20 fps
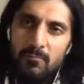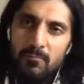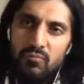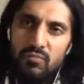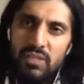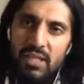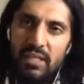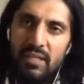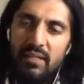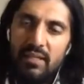
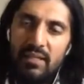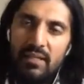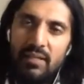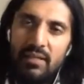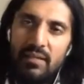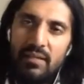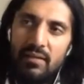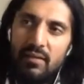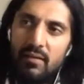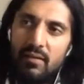
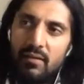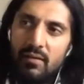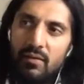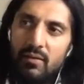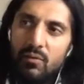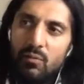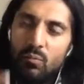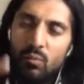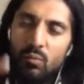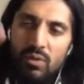taking
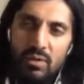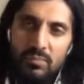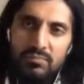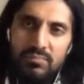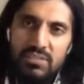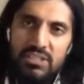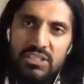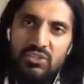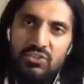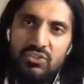what I'm
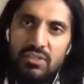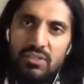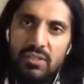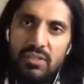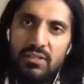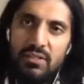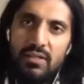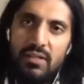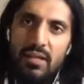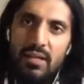
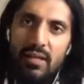teaching